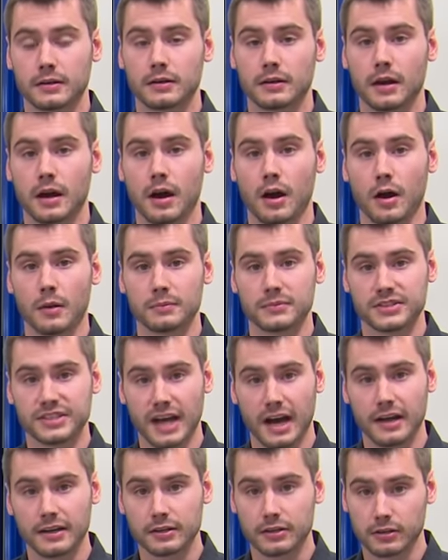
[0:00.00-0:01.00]
um,
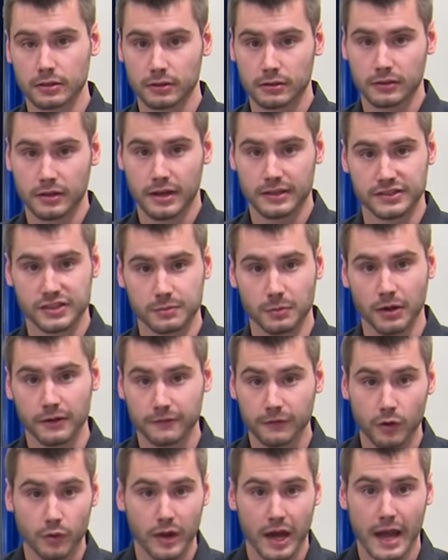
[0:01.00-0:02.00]
dongle and
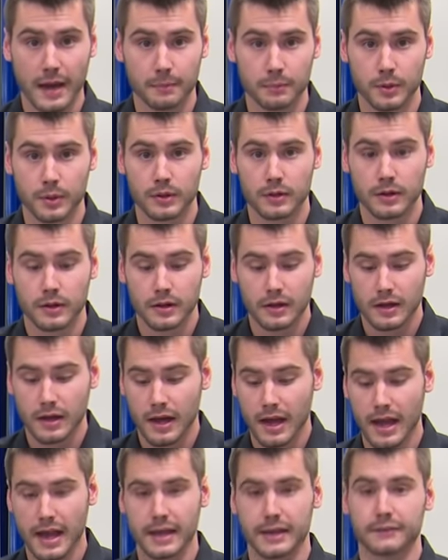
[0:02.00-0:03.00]
smartphone app,
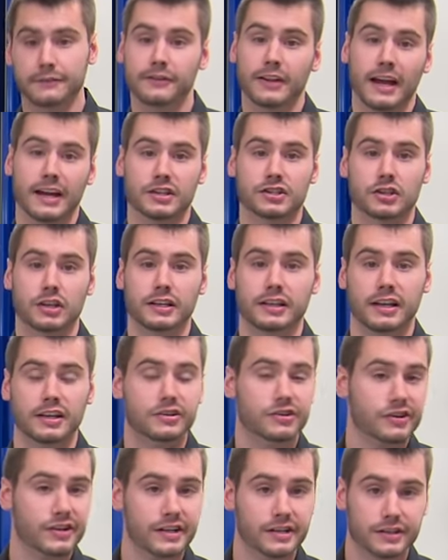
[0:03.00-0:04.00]
and a flashlight in
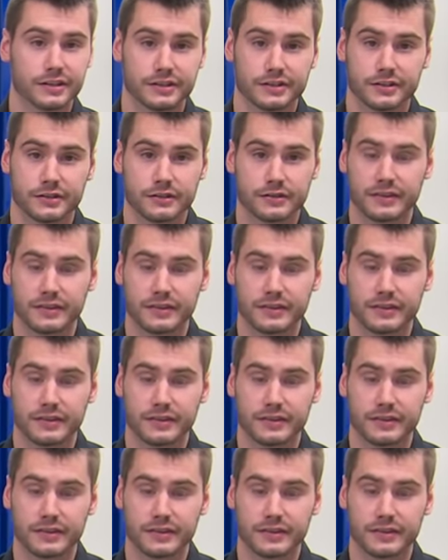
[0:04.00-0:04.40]
your ears.